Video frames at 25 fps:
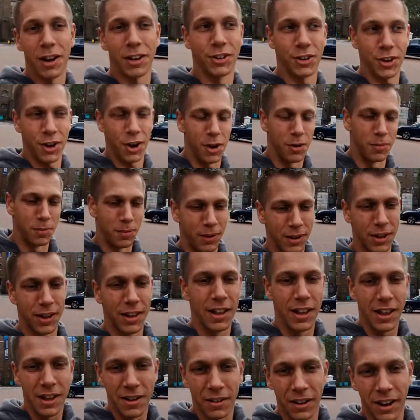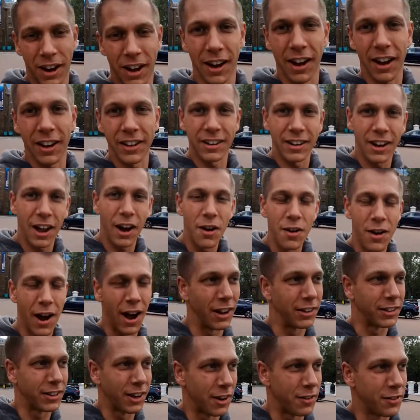job, but like, I know how
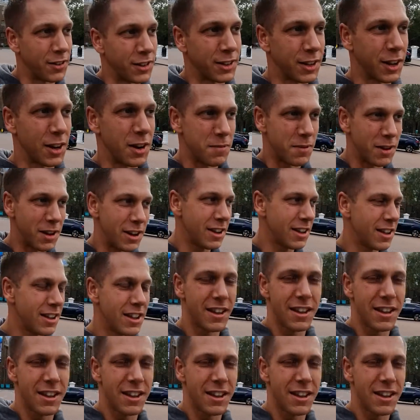tough it's gonna be.